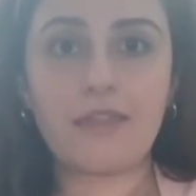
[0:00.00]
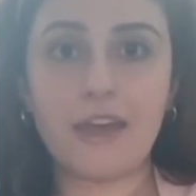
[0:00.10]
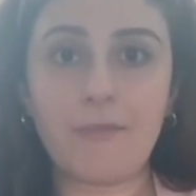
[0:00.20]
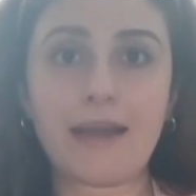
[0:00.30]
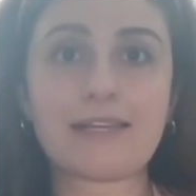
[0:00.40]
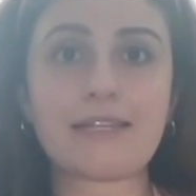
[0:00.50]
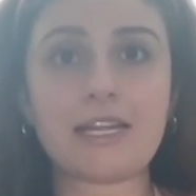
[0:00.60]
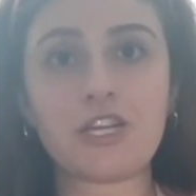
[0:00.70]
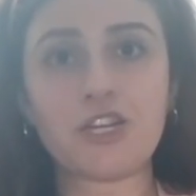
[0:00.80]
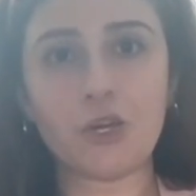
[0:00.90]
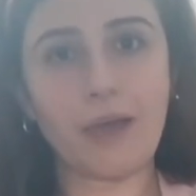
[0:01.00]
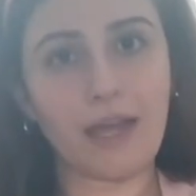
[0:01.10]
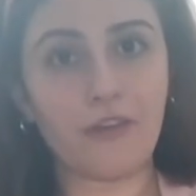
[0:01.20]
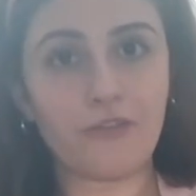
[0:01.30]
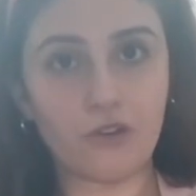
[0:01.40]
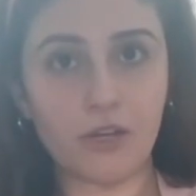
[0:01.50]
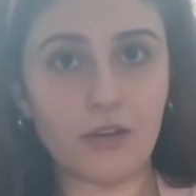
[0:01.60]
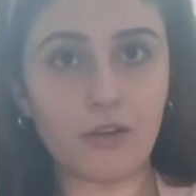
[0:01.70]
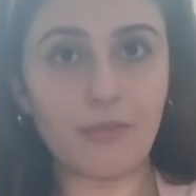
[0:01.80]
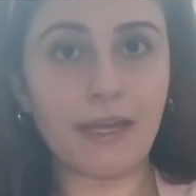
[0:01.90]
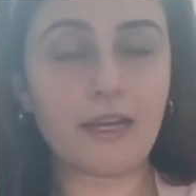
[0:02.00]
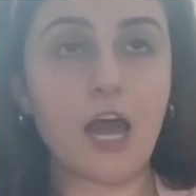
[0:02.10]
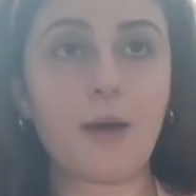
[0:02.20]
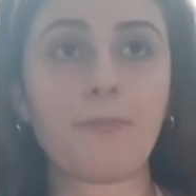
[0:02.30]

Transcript: They might cinch you in for a little bit,